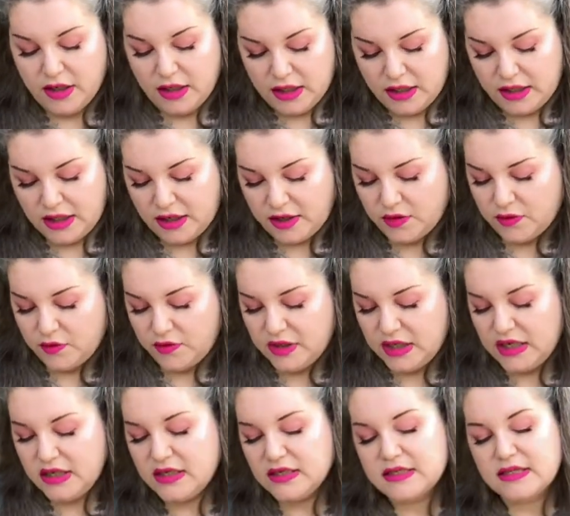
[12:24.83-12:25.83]
Now
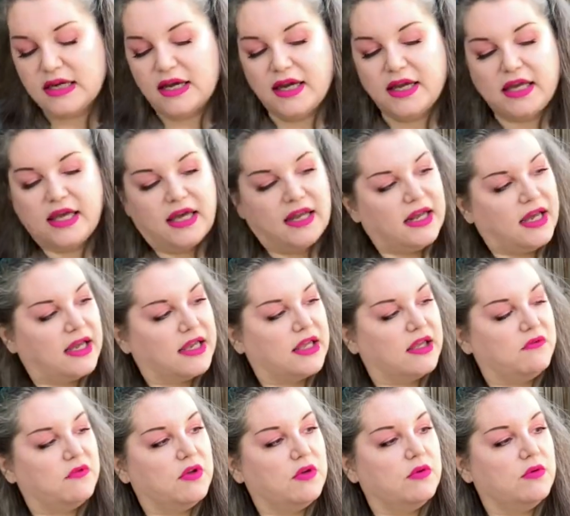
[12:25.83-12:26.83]
these I cannot
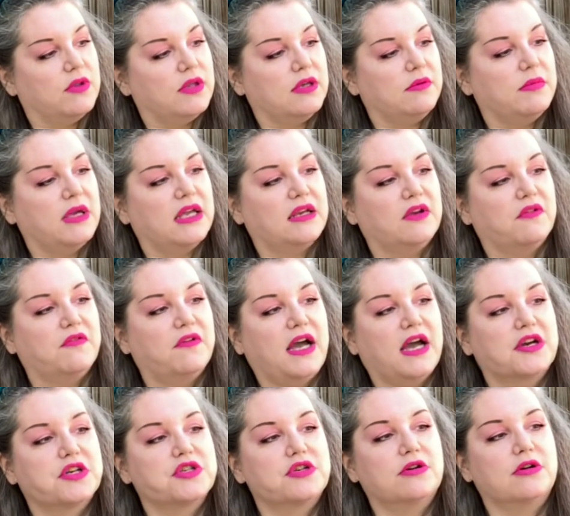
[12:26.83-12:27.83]
give you the
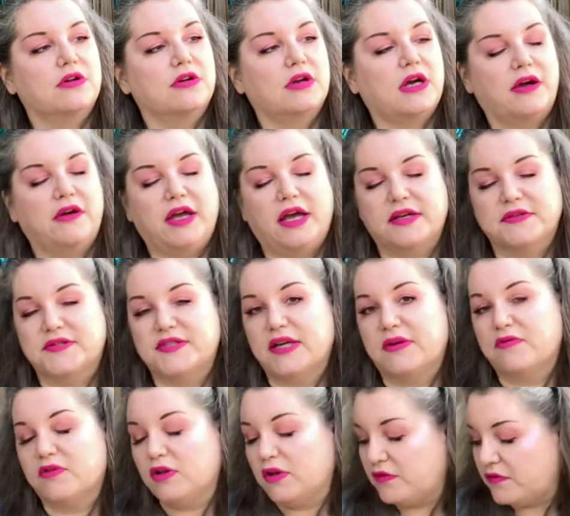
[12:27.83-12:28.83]
manufacturer. I have
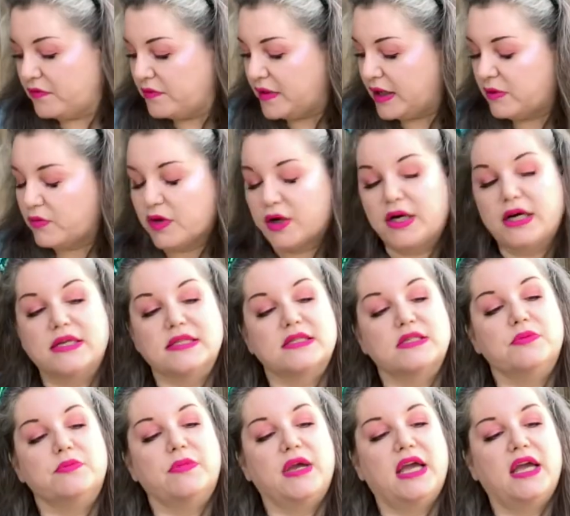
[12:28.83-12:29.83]
several of them that were
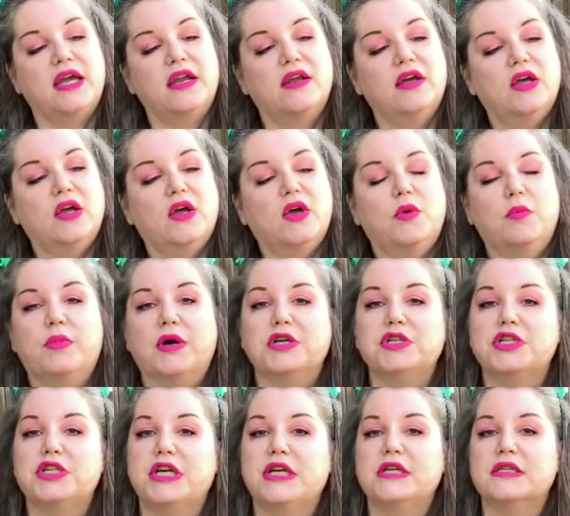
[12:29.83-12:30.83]
custom made but
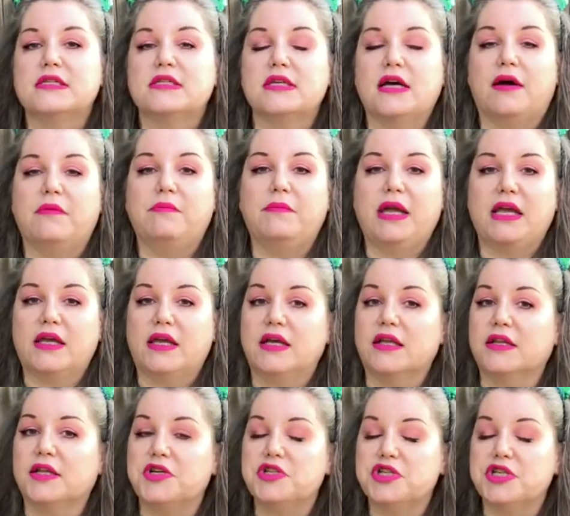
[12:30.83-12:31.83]
she has stopped making
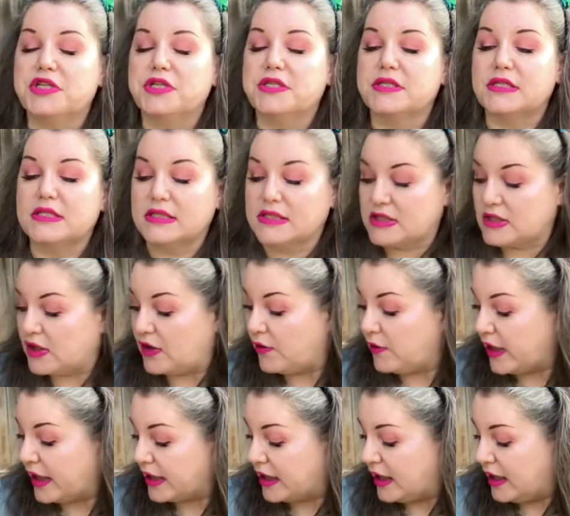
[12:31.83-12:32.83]
leashes so
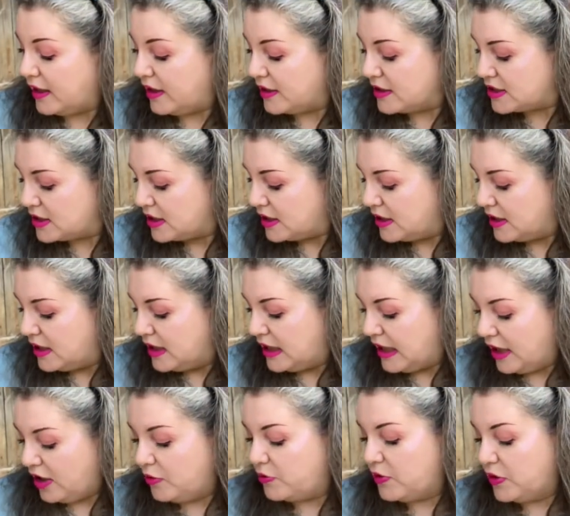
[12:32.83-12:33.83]
I can't
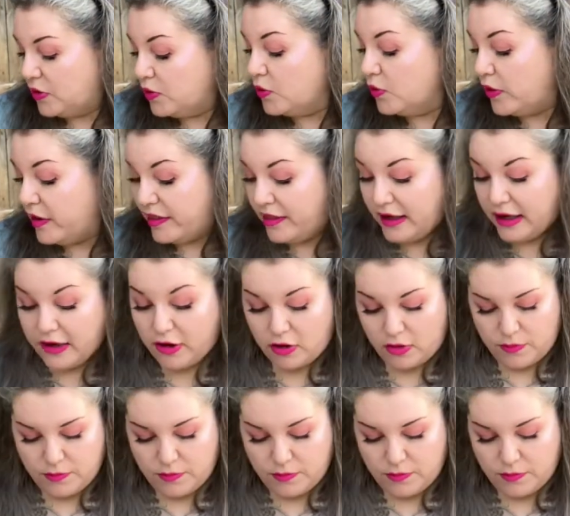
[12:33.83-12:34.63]
help you there.